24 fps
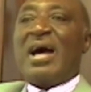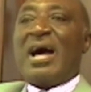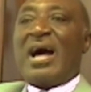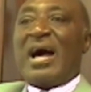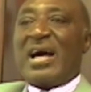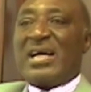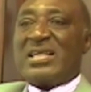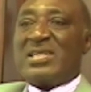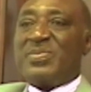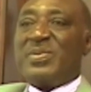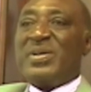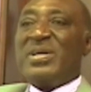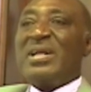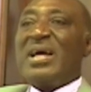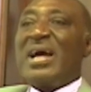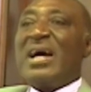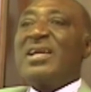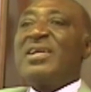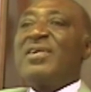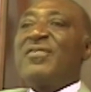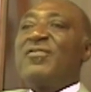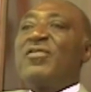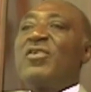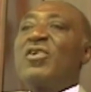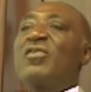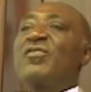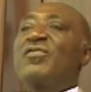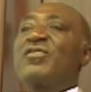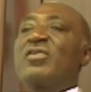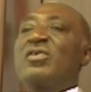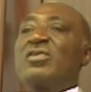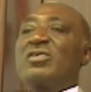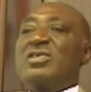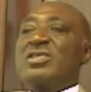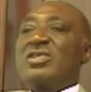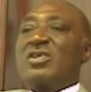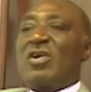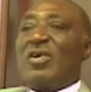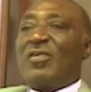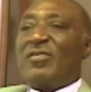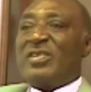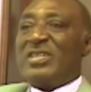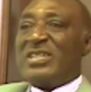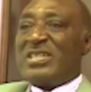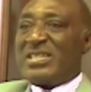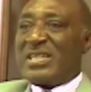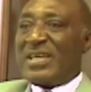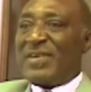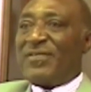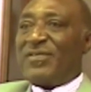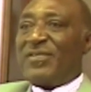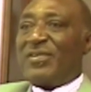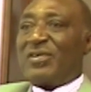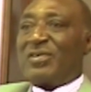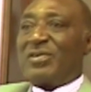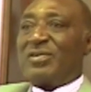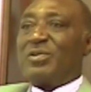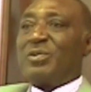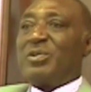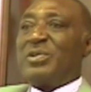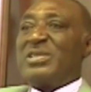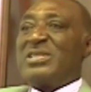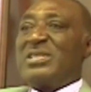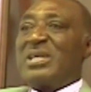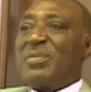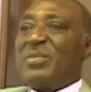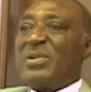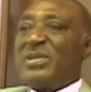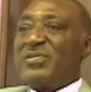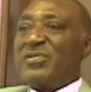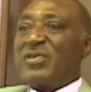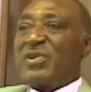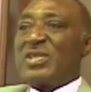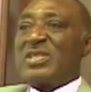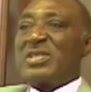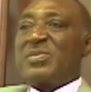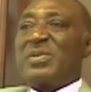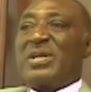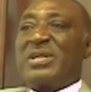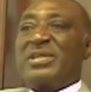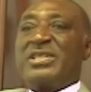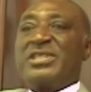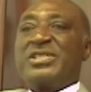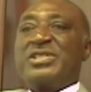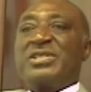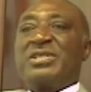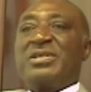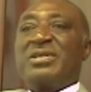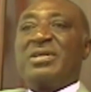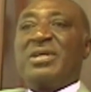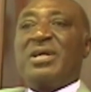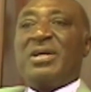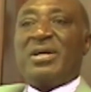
has been at the forefront of this effort to establish forest plantation